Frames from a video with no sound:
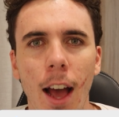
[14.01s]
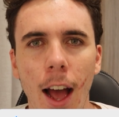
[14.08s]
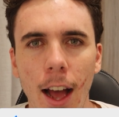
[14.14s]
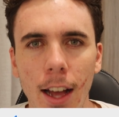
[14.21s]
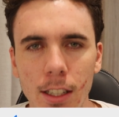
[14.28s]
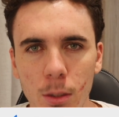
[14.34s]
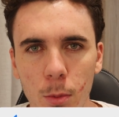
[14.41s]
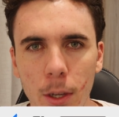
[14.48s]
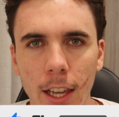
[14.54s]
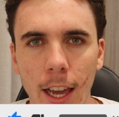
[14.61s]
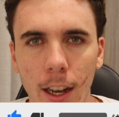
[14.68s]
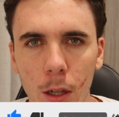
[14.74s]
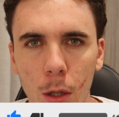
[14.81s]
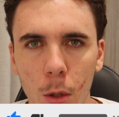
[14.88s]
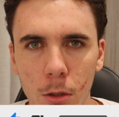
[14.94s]
as we
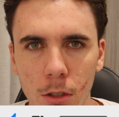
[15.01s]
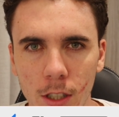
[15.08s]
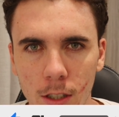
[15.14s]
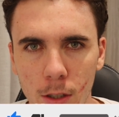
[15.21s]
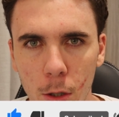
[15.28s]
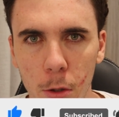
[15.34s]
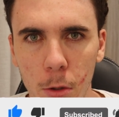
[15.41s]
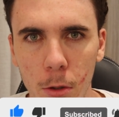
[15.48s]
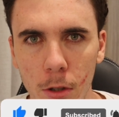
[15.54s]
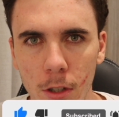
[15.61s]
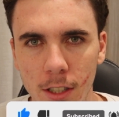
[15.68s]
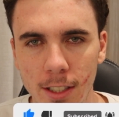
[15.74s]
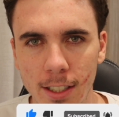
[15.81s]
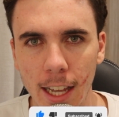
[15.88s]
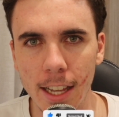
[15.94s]
get closer to the
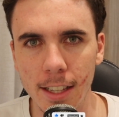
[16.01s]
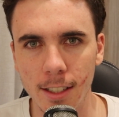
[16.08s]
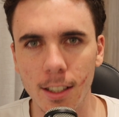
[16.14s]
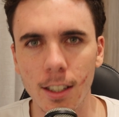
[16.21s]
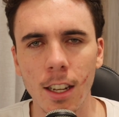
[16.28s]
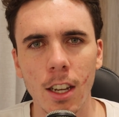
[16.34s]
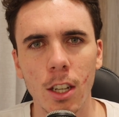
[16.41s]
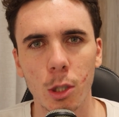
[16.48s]
season.